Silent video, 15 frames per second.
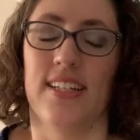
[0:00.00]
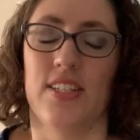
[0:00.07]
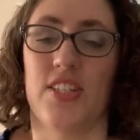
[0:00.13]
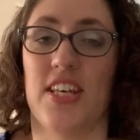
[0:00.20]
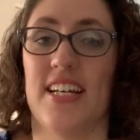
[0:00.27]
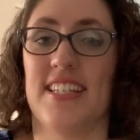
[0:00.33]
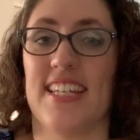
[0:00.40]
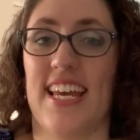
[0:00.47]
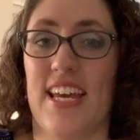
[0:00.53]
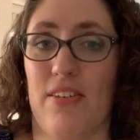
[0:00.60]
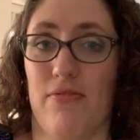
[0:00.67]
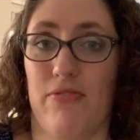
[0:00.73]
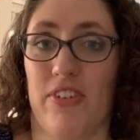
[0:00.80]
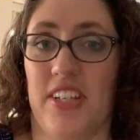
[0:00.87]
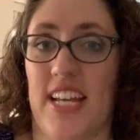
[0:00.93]
So that's
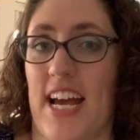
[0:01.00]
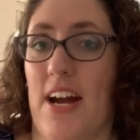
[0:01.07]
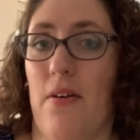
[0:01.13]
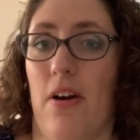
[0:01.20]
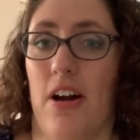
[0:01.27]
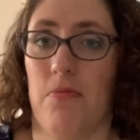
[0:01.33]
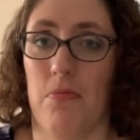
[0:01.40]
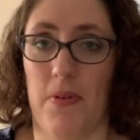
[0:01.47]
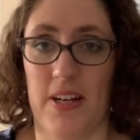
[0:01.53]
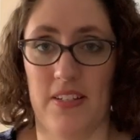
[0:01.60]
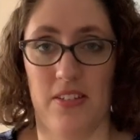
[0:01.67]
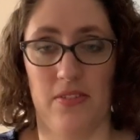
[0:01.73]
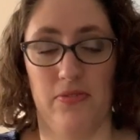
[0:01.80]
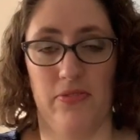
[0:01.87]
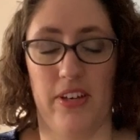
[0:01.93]
it for now. I'm about to